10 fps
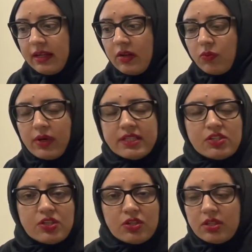once
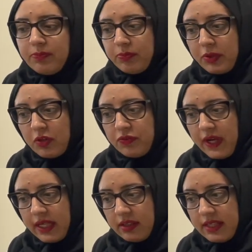your
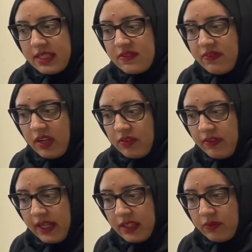profile is
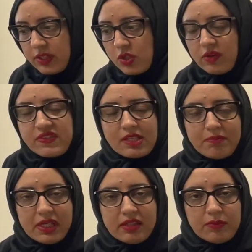verified, once you have
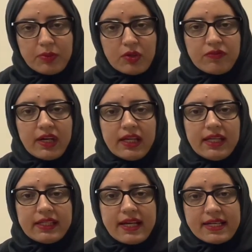submitted the profile
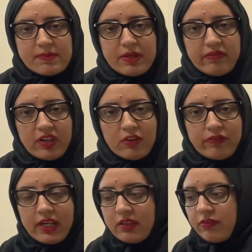and has been
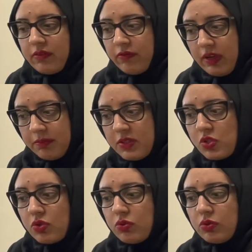verified from the
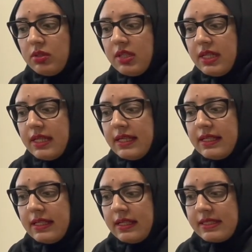school,
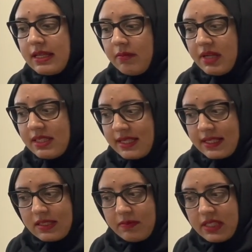some
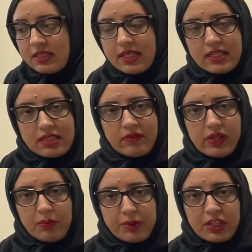assessment data will
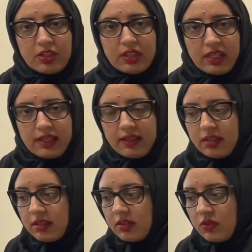appear here.
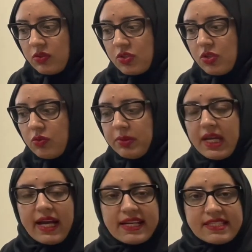So you'd be
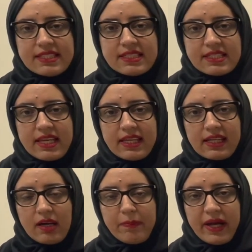asked to take
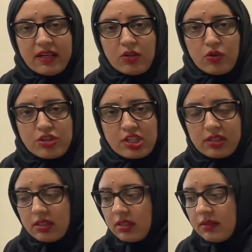a
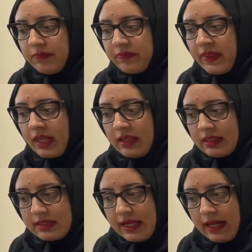pedagogical
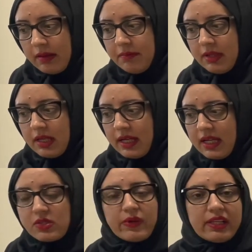exam
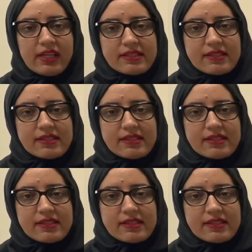as well as a